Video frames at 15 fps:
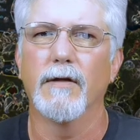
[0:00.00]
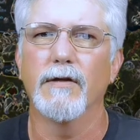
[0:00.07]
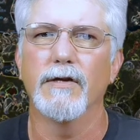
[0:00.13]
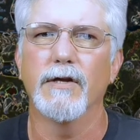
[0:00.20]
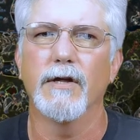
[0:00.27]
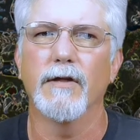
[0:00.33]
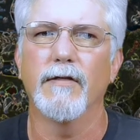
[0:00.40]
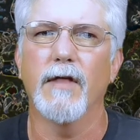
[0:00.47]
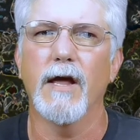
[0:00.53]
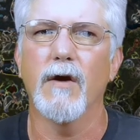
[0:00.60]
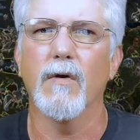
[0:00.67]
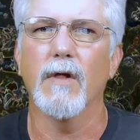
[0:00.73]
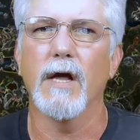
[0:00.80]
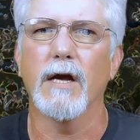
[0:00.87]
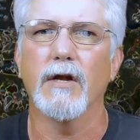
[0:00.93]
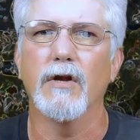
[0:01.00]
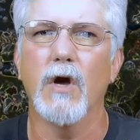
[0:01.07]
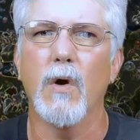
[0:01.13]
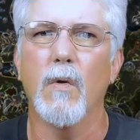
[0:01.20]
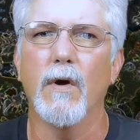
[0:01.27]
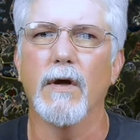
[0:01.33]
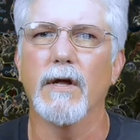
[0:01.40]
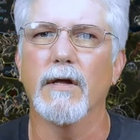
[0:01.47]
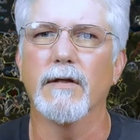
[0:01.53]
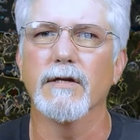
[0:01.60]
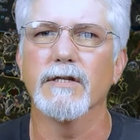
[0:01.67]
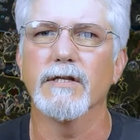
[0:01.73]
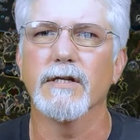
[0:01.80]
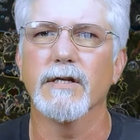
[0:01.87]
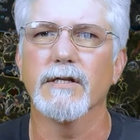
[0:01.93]
They are like Noah in the
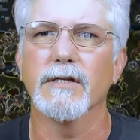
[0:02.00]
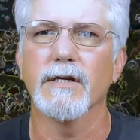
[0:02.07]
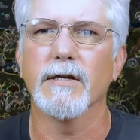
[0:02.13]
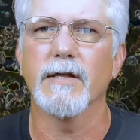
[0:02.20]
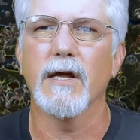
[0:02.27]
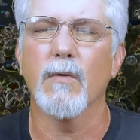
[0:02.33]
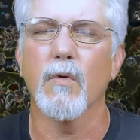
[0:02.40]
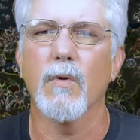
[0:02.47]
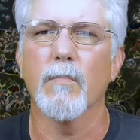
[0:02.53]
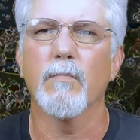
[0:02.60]
sense that they were